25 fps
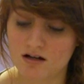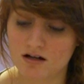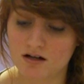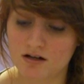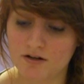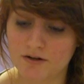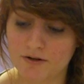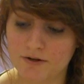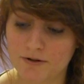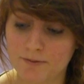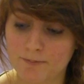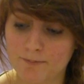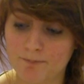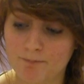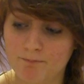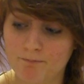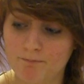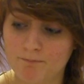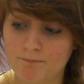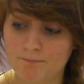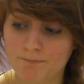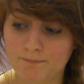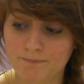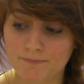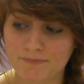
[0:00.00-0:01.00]
Um,
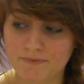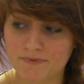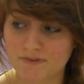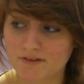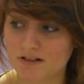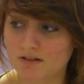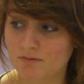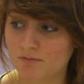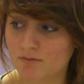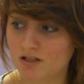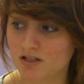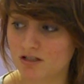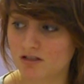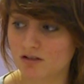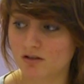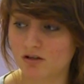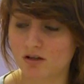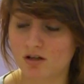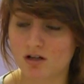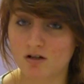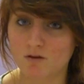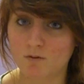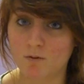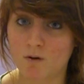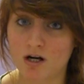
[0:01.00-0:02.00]
went on a
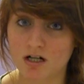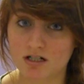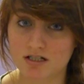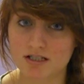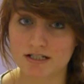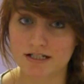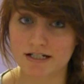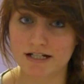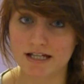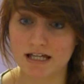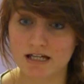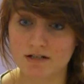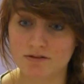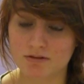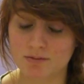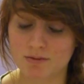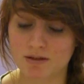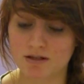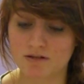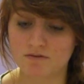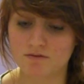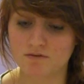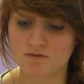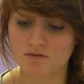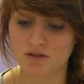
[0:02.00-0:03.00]
long walk today with
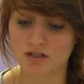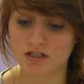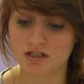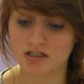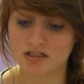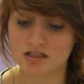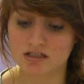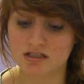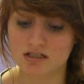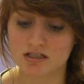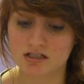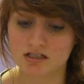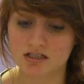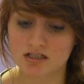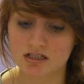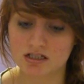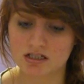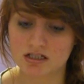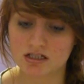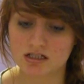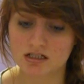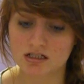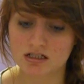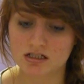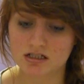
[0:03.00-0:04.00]
my friend,
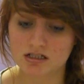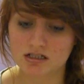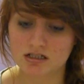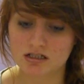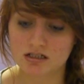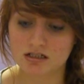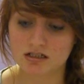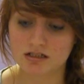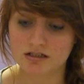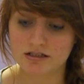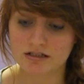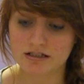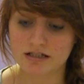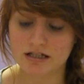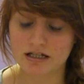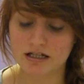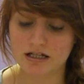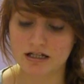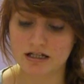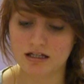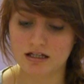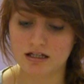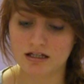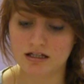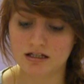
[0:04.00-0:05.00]

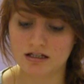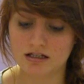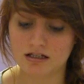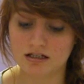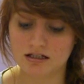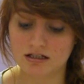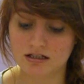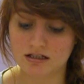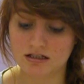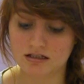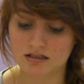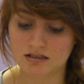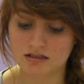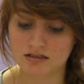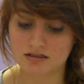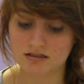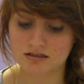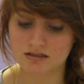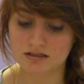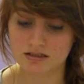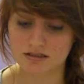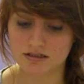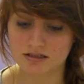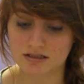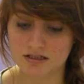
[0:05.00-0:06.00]

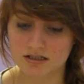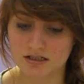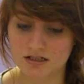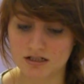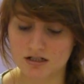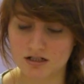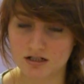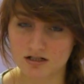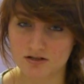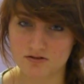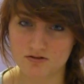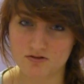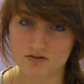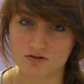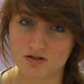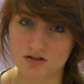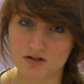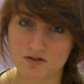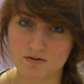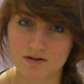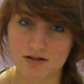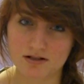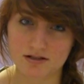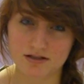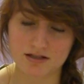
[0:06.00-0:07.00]
and I did one hundred
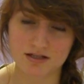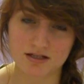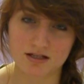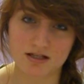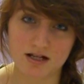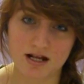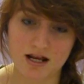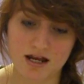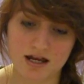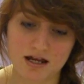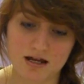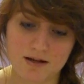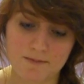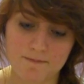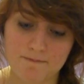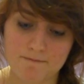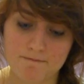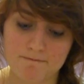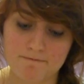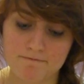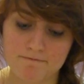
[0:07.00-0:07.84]
squats today.